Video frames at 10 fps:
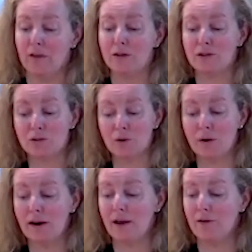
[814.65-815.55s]
The
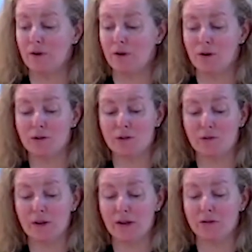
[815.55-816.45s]
story of the
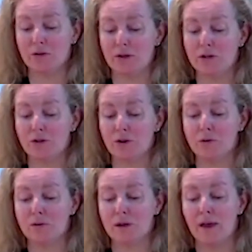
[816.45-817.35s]
cursed fig tree
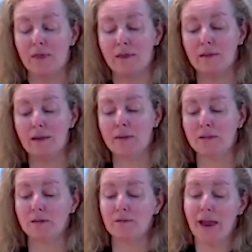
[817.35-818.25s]
shows the
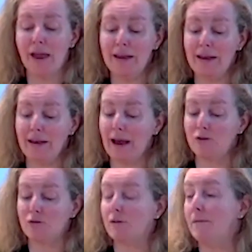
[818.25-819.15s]
limits of any
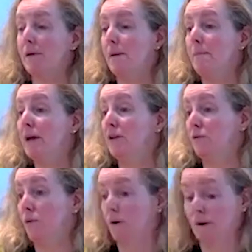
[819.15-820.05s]
natural
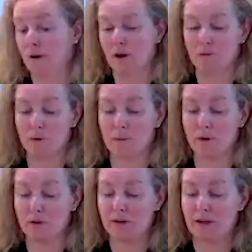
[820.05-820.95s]
metaphor for
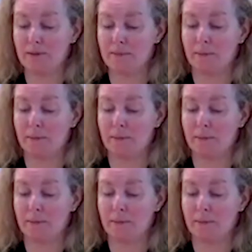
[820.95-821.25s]
mercy.